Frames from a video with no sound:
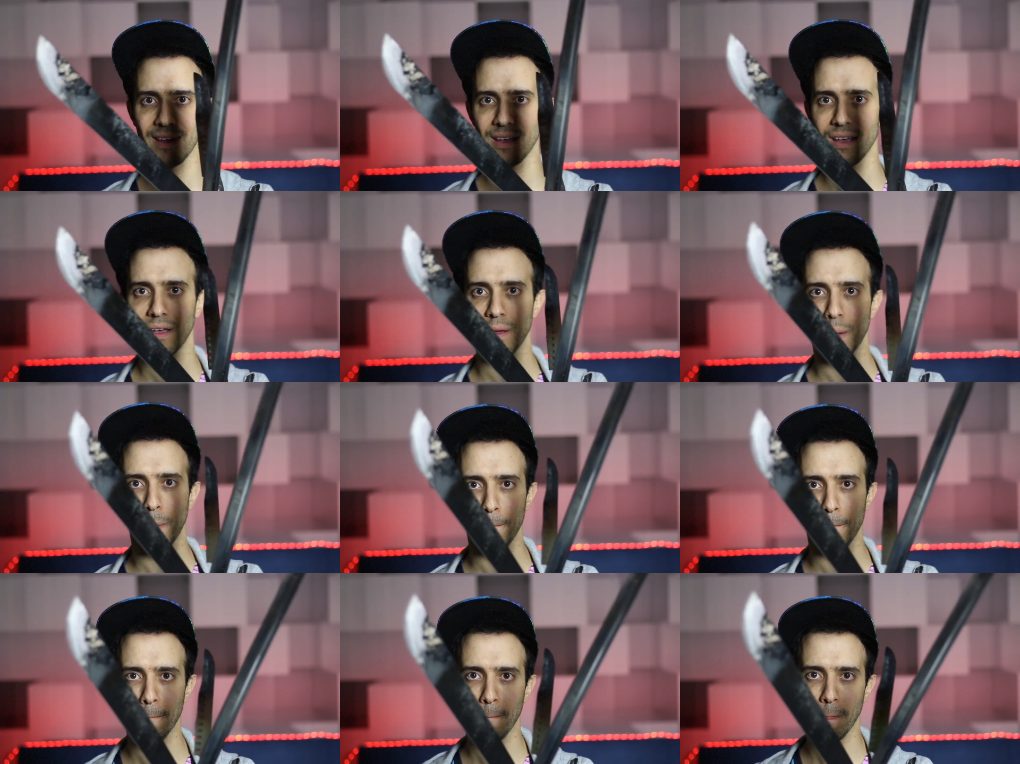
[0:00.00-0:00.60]

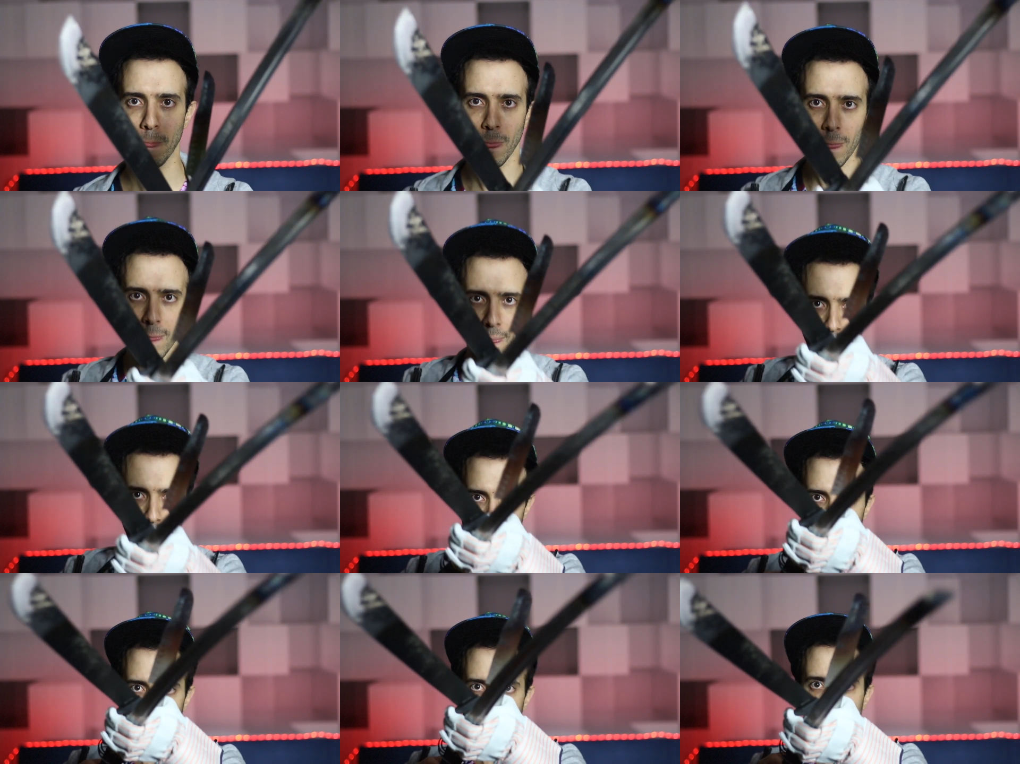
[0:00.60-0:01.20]

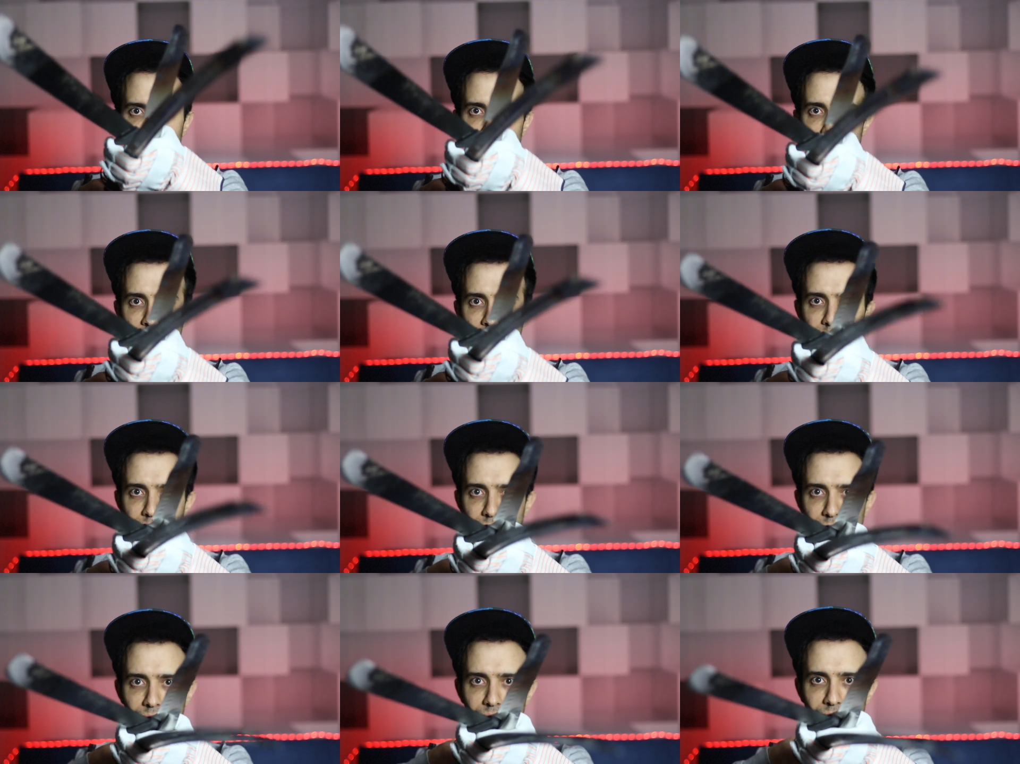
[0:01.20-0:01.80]

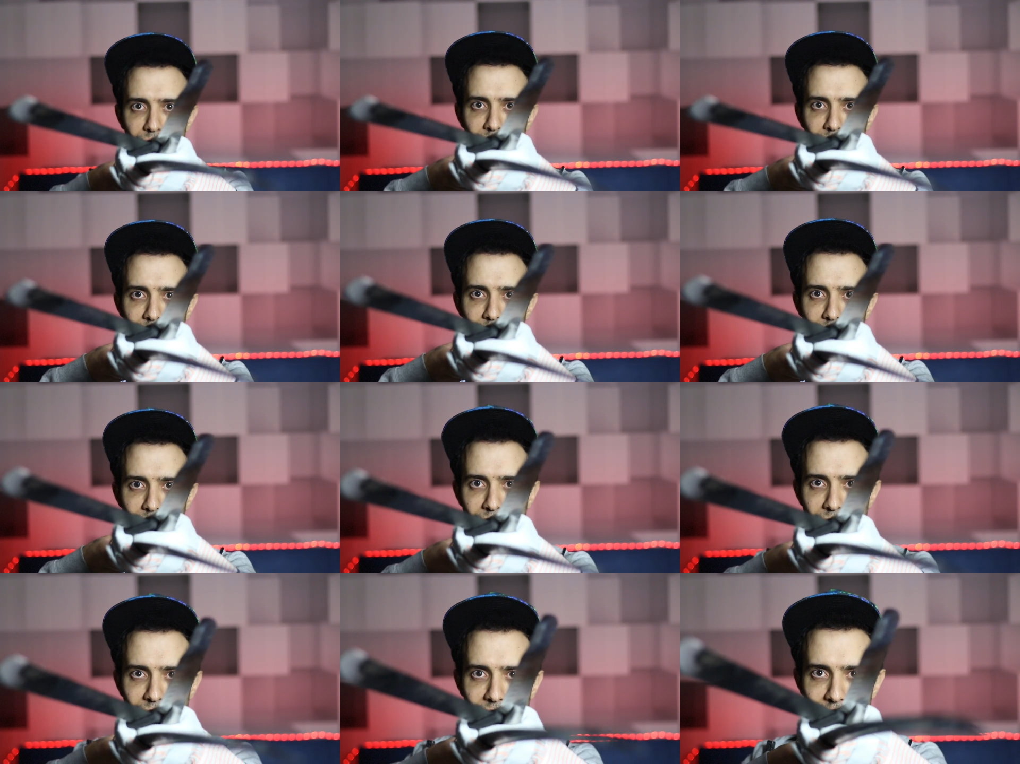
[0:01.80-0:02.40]

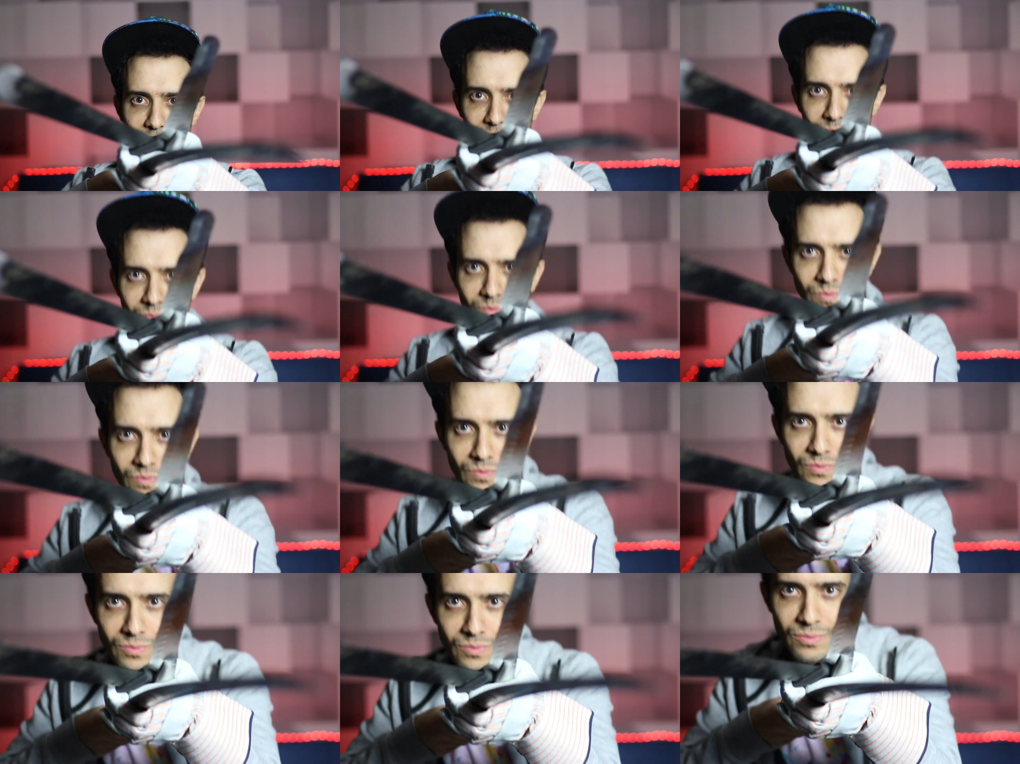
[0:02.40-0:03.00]

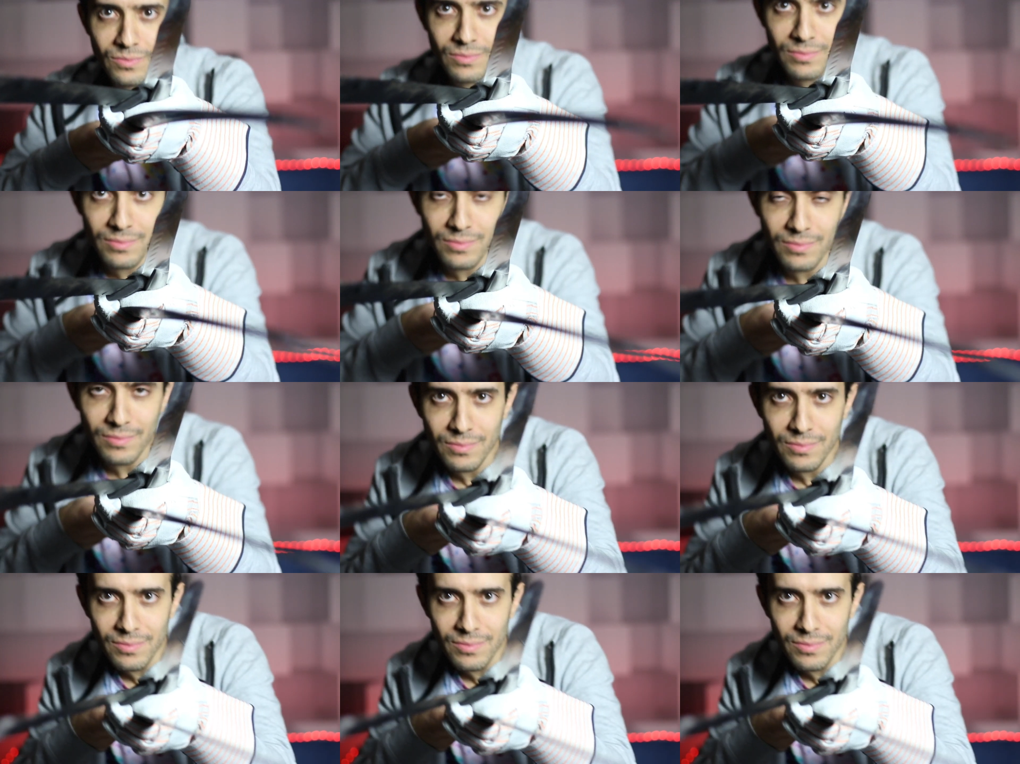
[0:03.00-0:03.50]
No one is speaking in this clip.